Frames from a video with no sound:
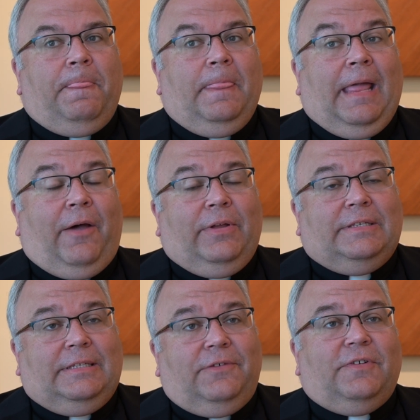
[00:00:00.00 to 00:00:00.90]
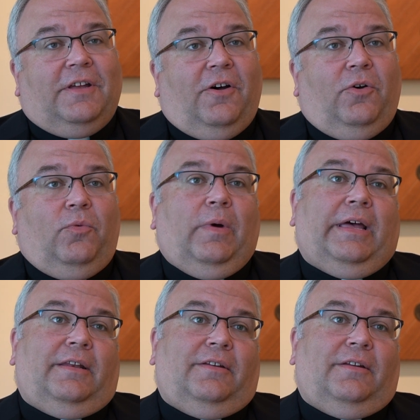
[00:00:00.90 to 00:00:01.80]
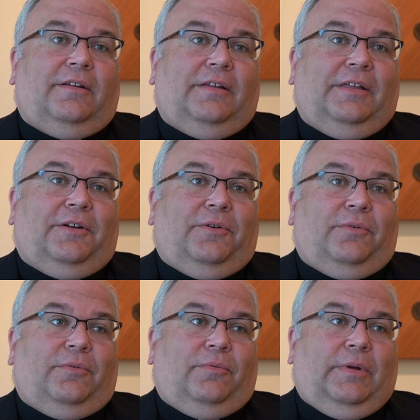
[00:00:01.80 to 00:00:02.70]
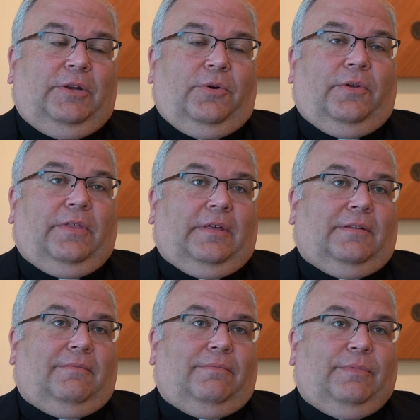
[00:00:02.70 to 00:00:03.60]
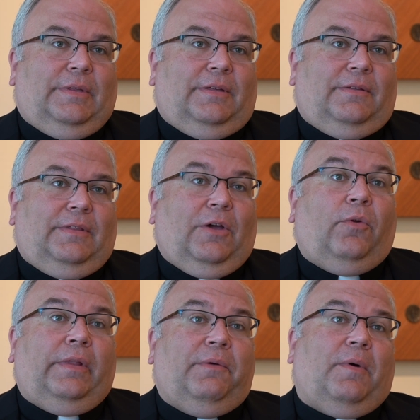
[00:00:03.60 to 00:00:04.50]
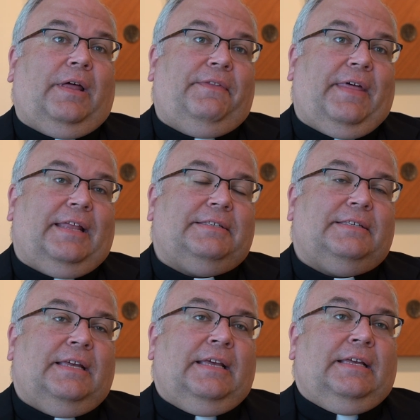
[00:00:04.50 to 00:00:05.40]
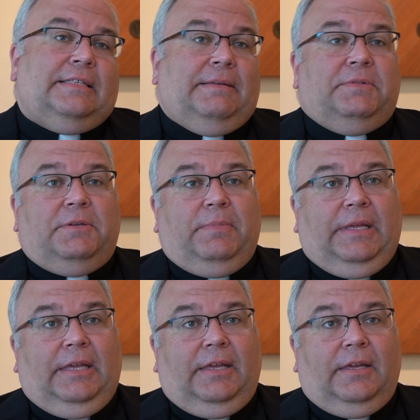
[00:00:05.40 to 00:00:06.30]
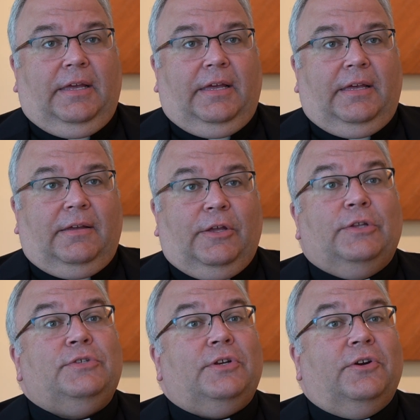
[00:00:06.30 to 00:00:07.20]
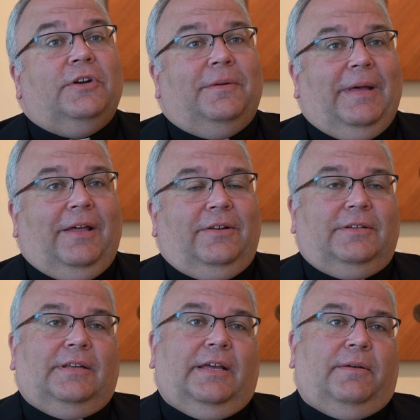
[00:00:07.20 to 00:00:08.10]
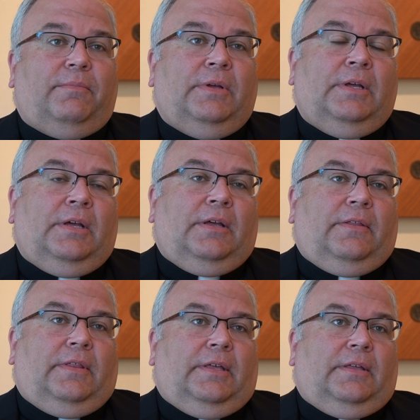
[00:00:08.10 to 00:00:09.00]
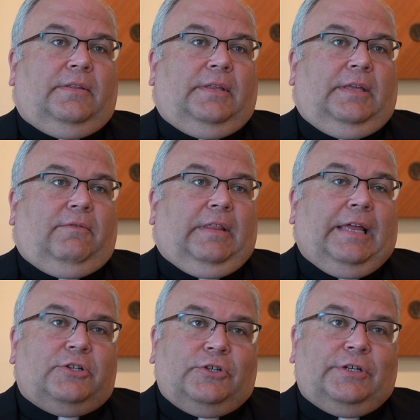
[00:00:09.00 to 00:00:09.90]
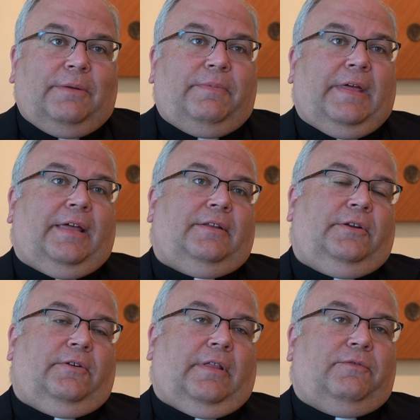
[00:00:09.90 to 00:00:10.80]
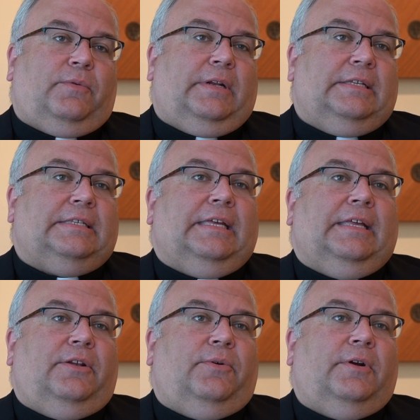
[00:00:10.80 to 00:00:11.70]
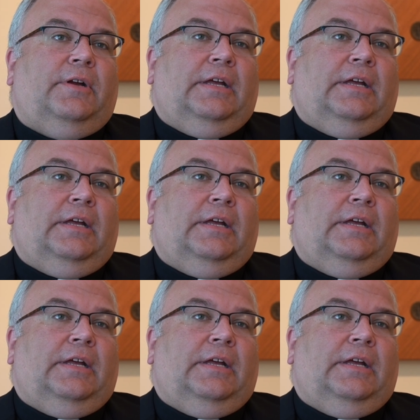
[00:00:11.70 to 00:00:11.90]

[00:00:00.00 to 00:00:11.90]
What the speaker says: Now it's difficult when you're the only one that seems to be concerned about the relationship that your loved one is in, or